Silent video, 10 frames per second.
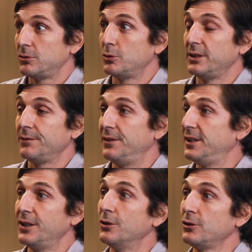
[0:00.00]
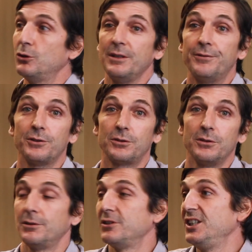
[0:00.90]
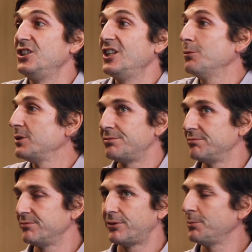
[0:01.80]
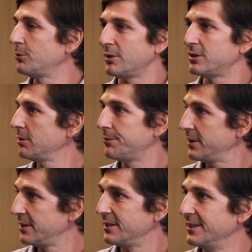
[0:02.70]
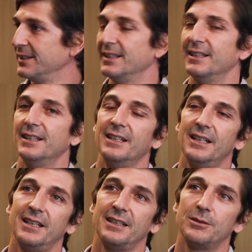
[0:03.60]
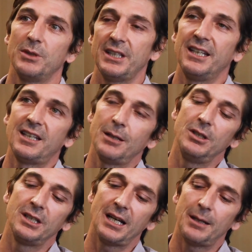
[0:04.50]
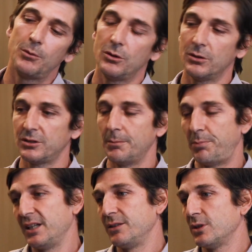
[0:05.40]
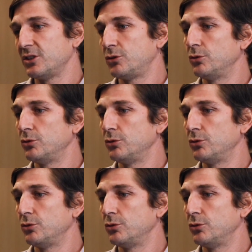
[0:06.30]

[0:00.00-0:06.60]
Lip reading: Doing video, doing DJ, for me it was so fun. And when I came in Cabo, the plan was to